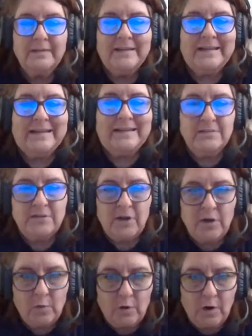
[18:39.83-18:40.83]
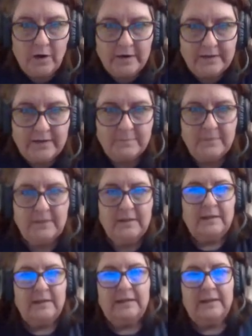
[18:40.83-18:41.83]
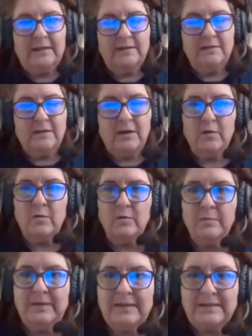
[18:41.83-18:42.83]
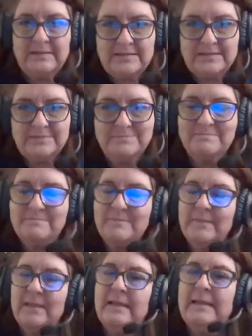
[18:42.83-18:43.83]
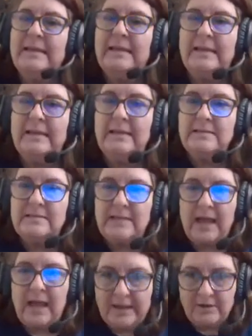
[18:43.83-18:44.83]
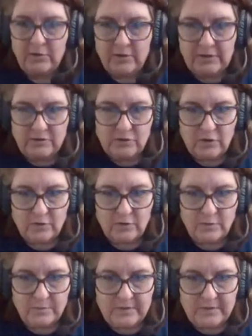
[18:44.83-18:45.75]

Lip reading: The endocardium. Endo means inside or internal.